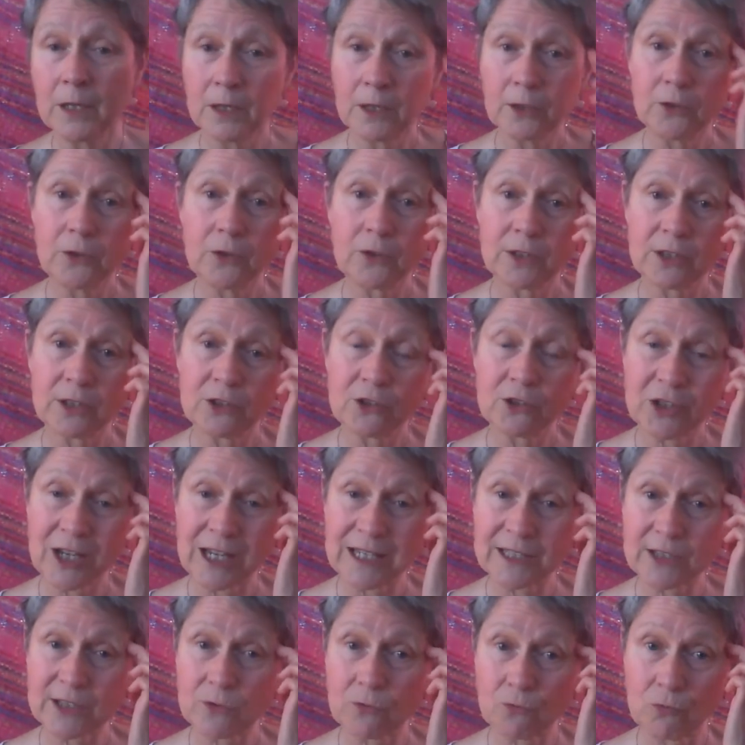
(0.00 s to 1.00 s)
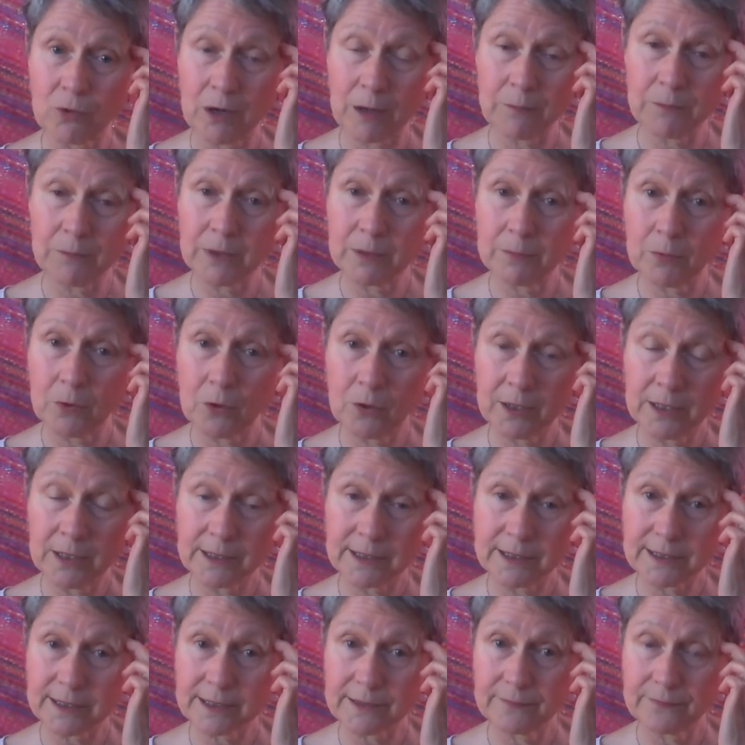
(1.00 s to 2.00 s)
You can just rub the
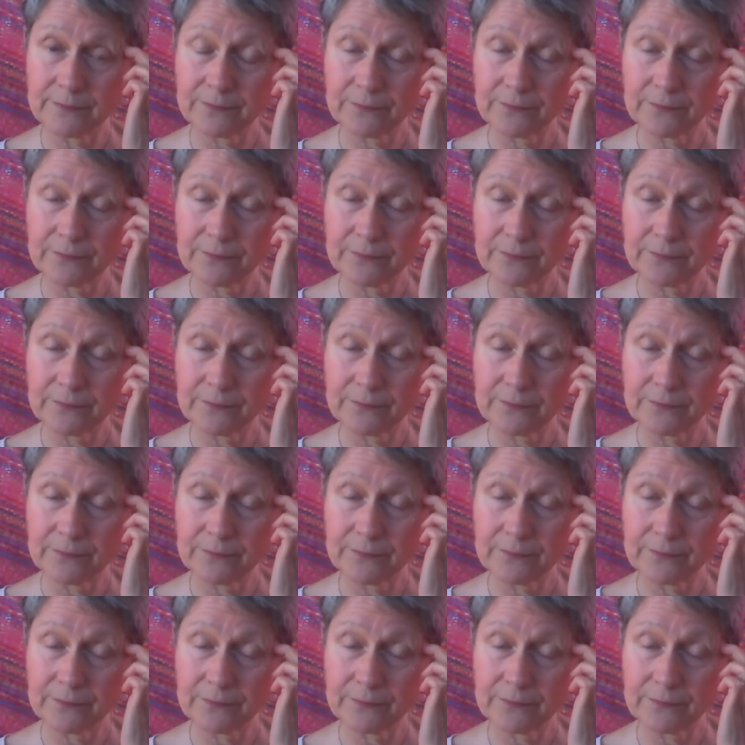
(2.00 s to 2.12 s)
points.